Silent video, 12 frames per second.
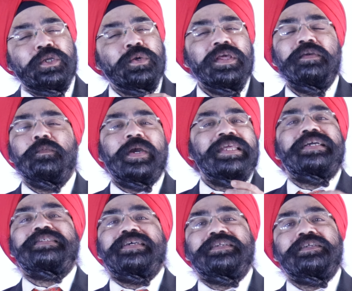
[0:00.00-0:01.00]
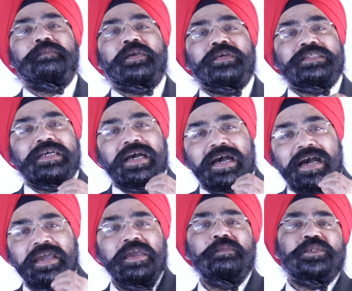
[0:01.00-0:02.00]
Today, very excited because
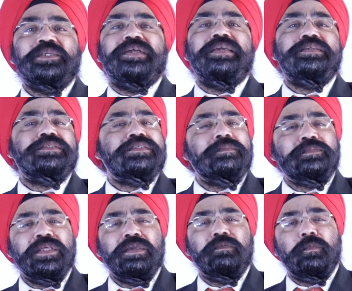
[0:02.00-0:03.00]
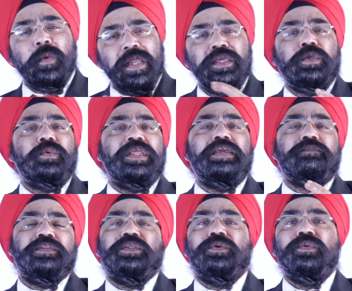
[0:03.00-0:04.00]
I am sharing something very unique
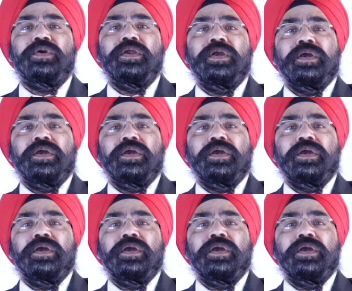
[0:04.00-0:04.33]
with you.